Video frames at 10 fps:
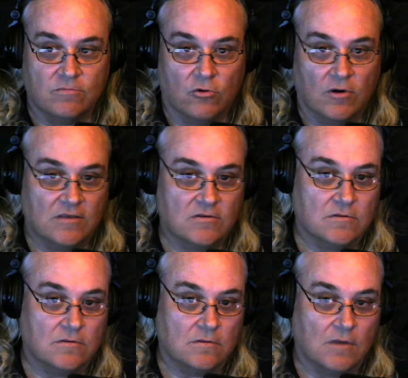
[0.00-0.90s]
more or less.
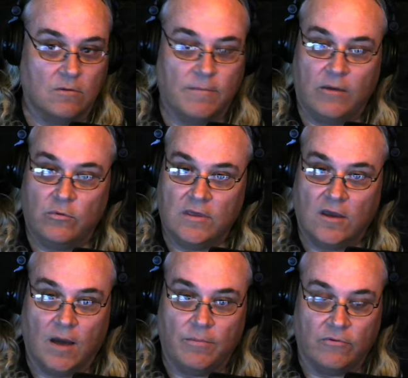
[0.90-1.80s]
I don't mind when they
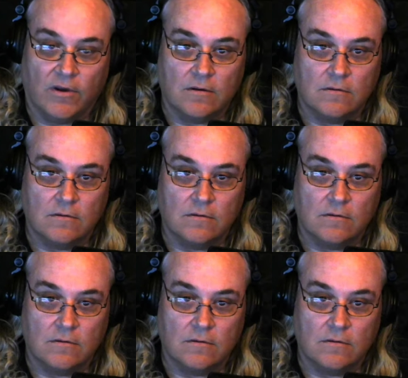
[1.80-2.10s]
copyright